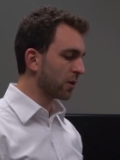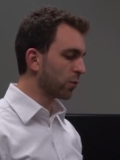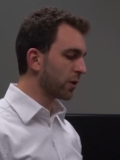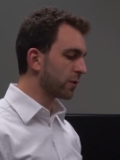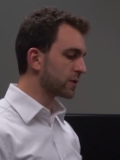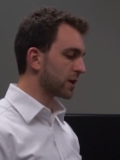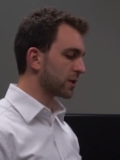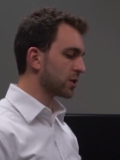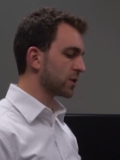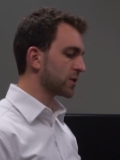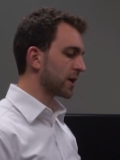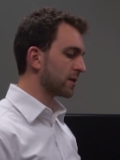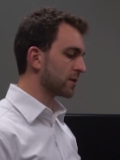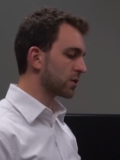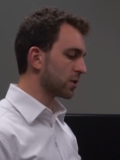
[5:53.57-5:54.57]
With such a
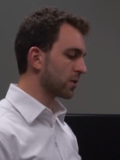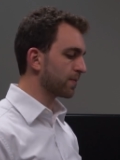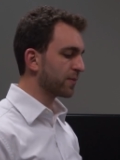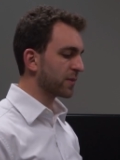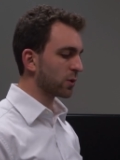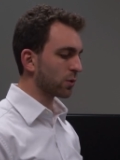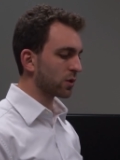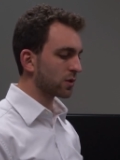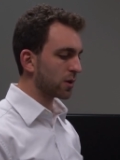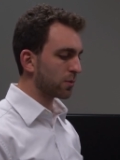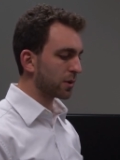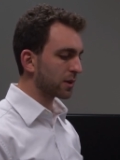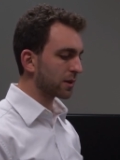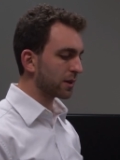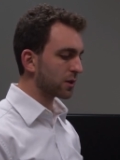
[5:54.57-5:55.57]
sensor, you would
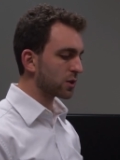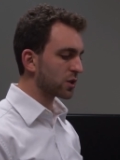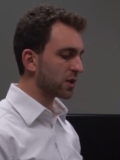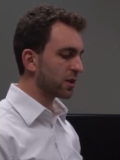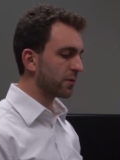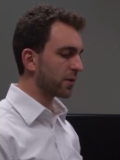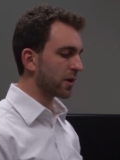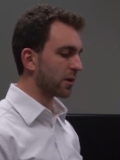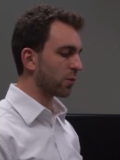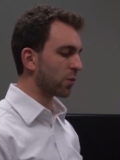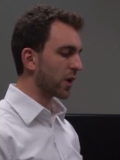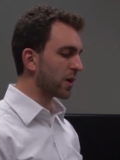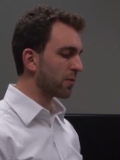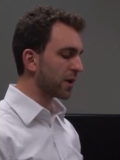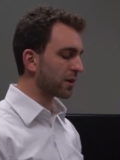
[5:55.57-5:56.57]
typically achieve a
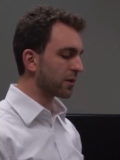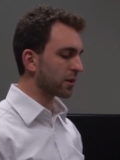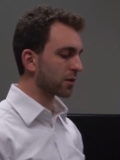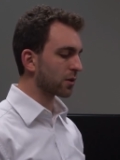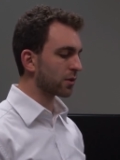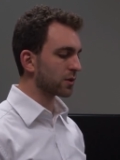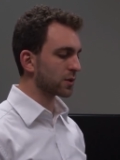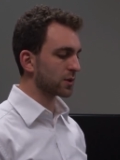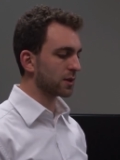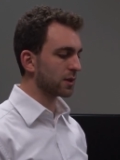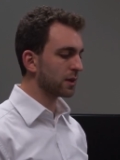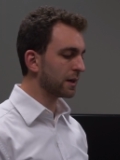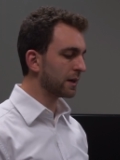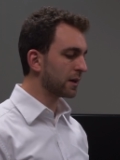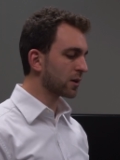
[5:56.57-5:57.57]
way better
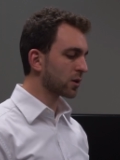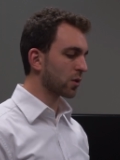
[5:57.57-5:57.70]
accuracy